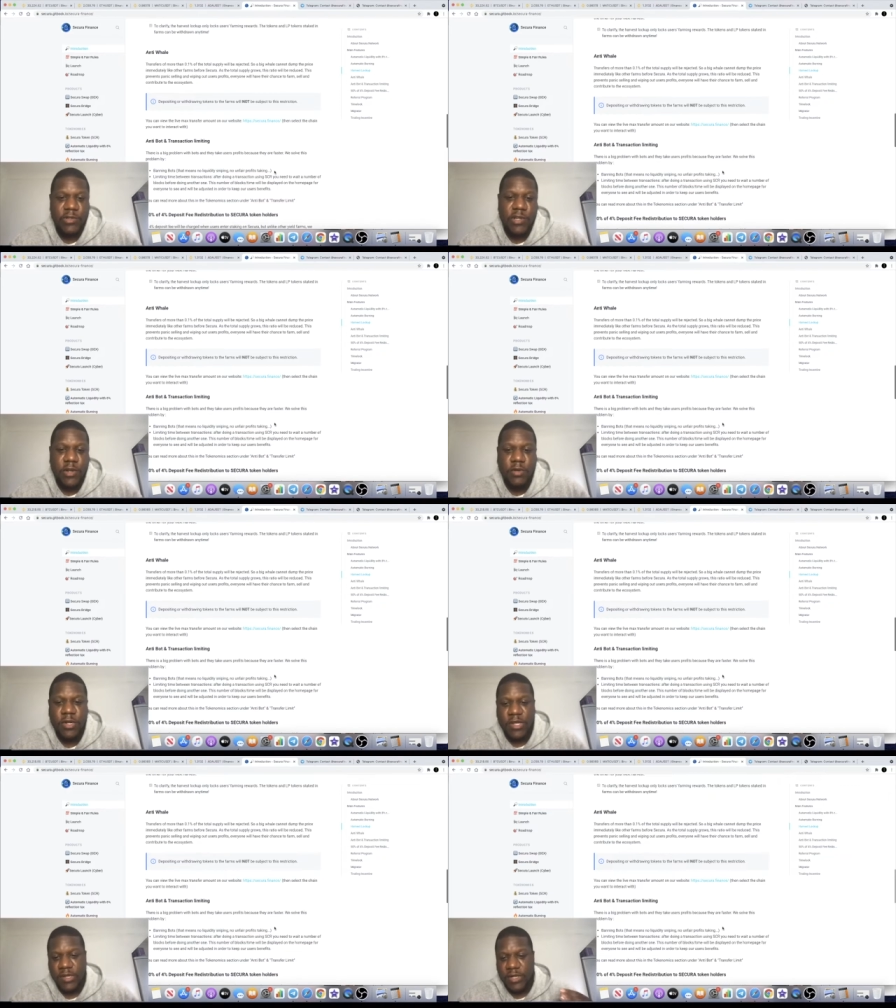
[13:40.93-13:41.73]
So,
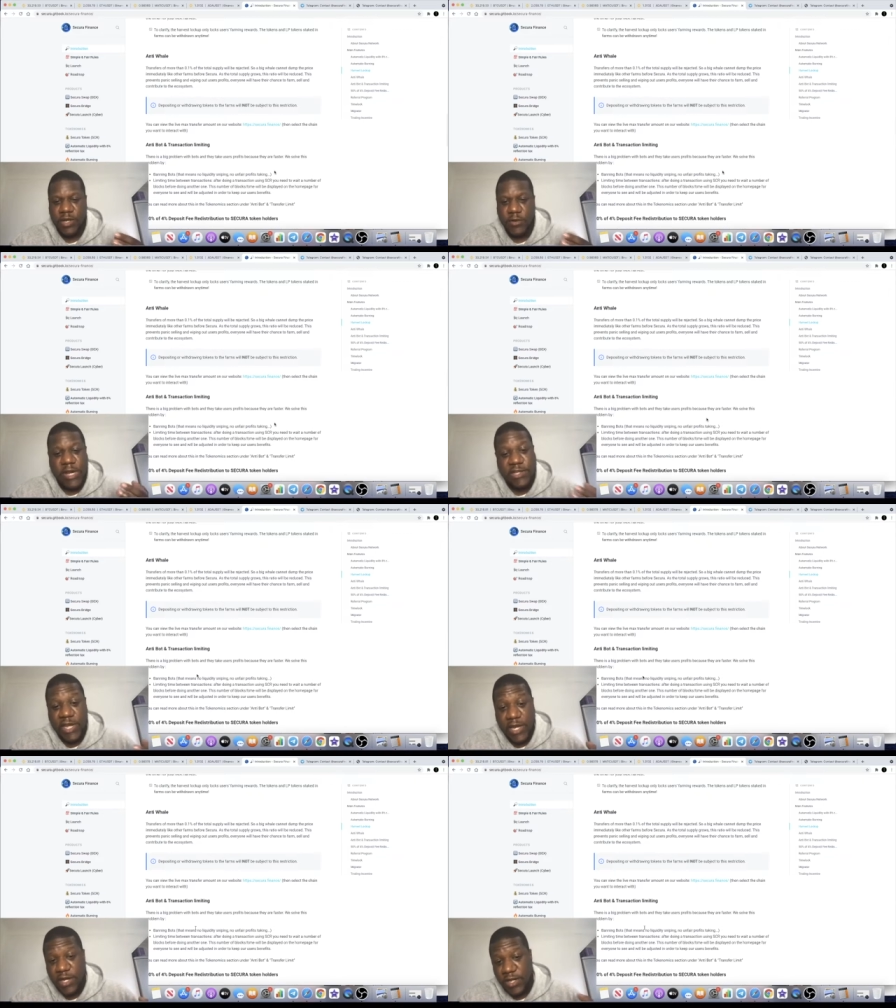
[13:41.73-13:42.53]
you know, they're
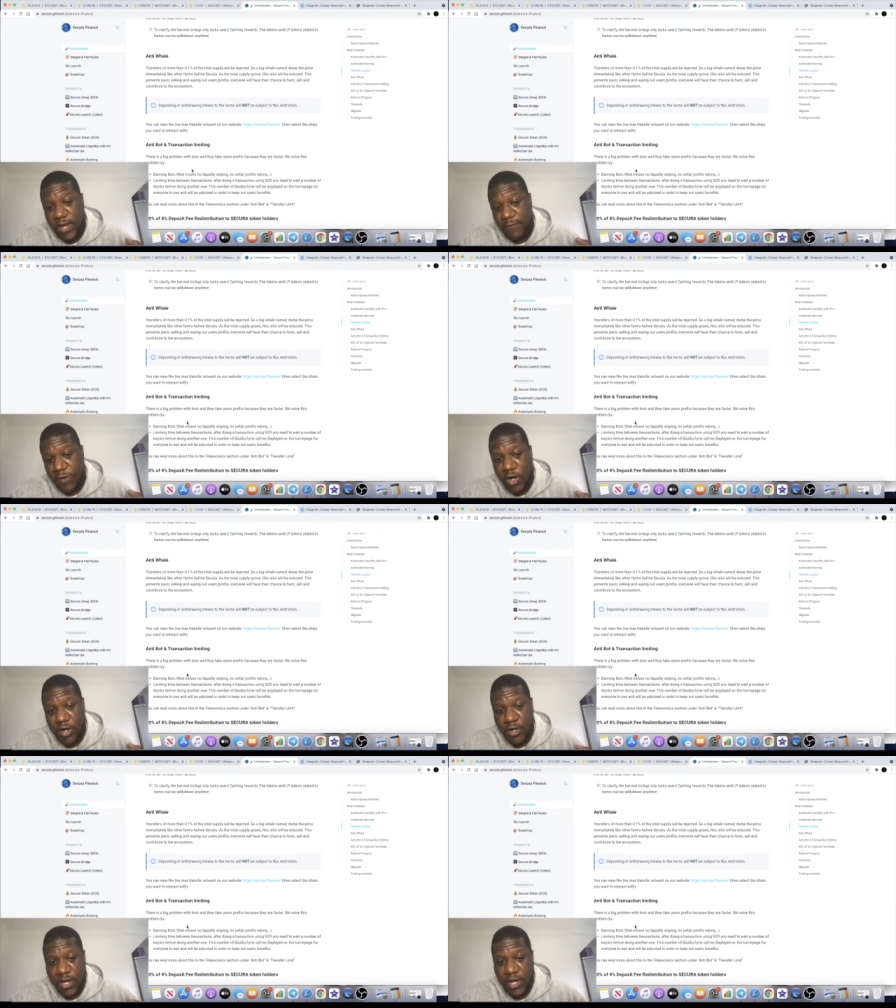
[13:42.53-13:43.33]
saying that they've
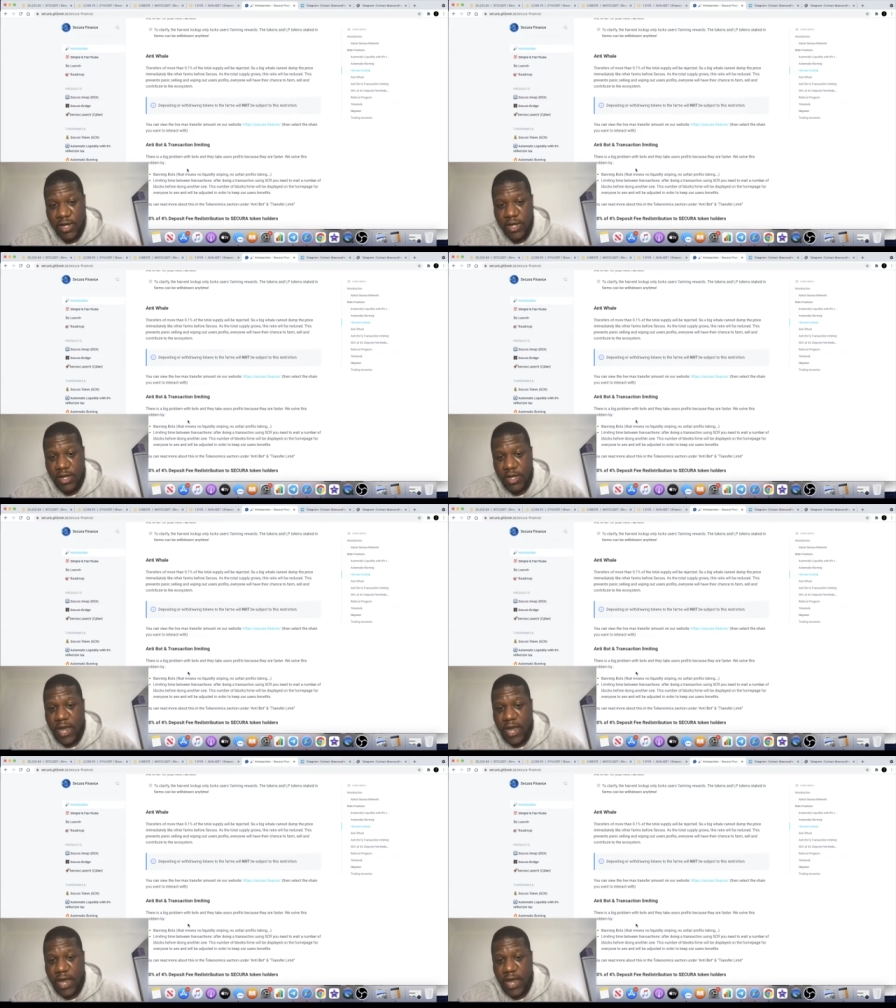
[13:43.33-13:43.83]
got a uh,